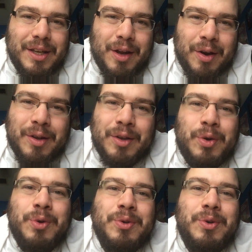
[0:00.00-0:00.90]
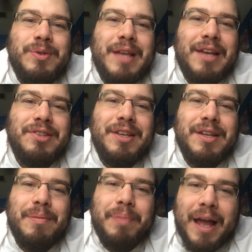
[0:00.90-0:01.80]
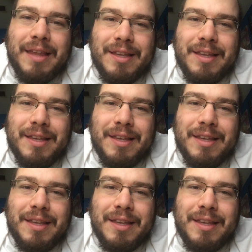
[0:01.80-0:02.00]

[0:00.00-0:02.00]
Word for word: uh, who who's actually going to buy